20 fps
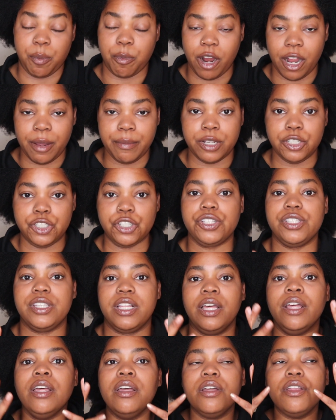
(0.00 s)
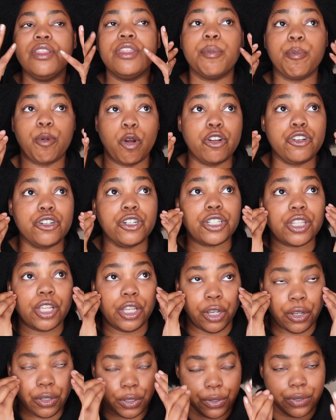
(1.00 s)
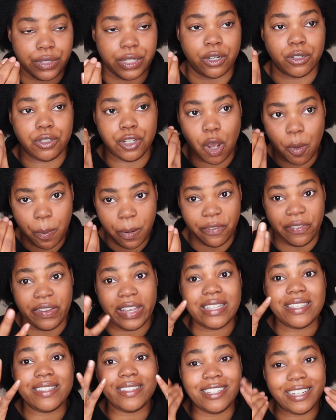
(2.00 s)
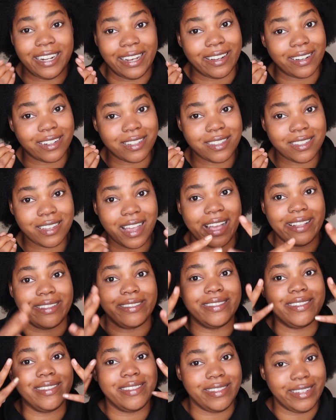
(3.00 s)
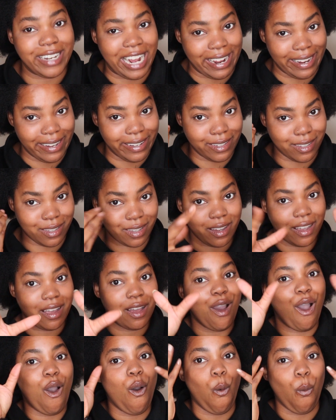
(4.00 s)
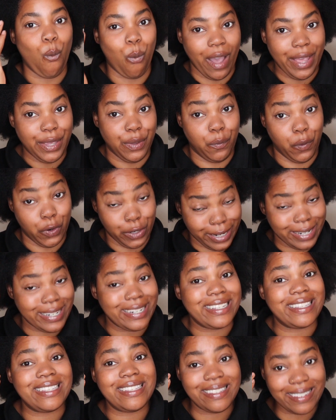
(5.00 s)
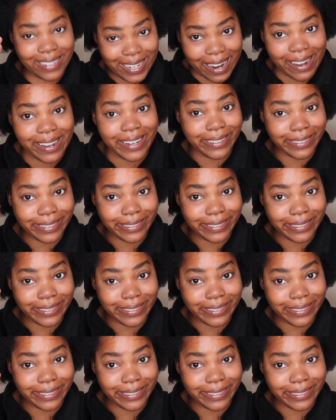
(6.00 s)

a primer, just so that the product that you're using on top of it sticks and stays where you want it to stay.